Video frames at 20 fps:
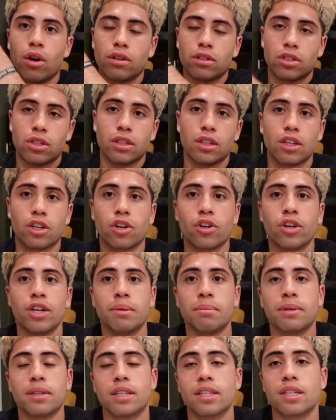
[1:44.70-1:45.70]
to the
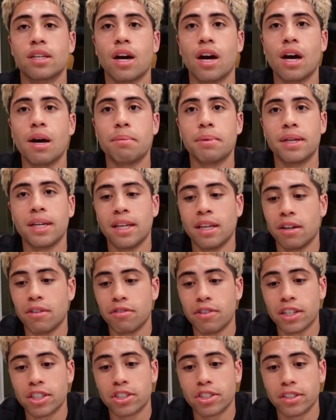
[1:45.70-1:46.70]
cream to the top and
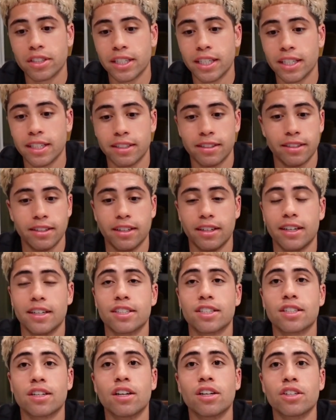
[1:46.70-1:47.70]
eventually get a
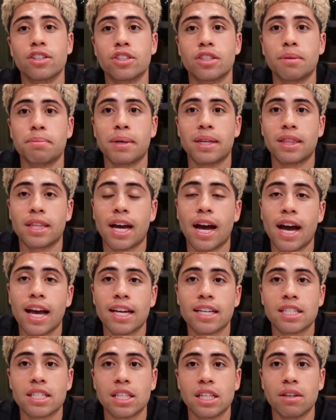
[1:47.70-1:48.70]
scholarship at the
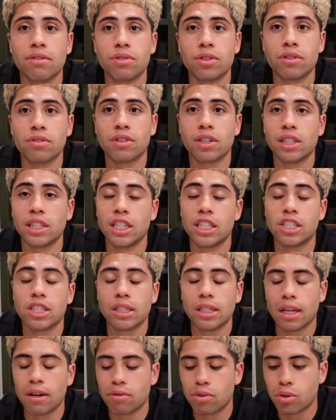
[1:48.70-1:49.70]
highest level of
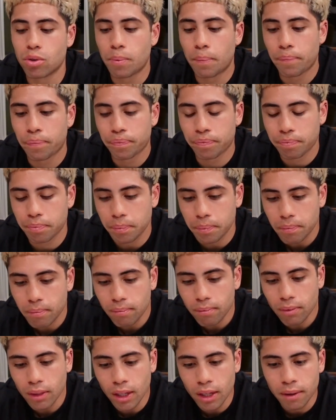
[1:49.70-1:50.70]
collegiate level.
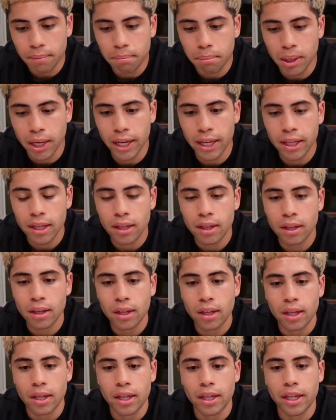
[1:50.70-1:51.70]
But
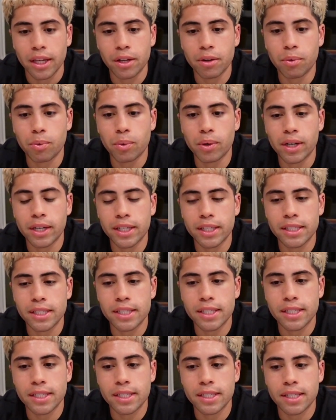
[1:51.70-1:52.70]
it
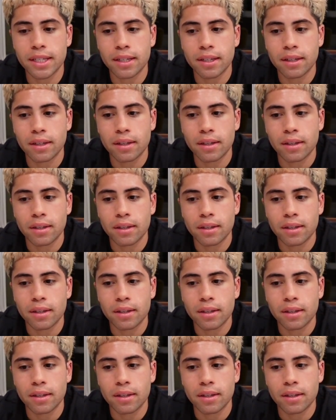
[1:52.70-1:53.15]
was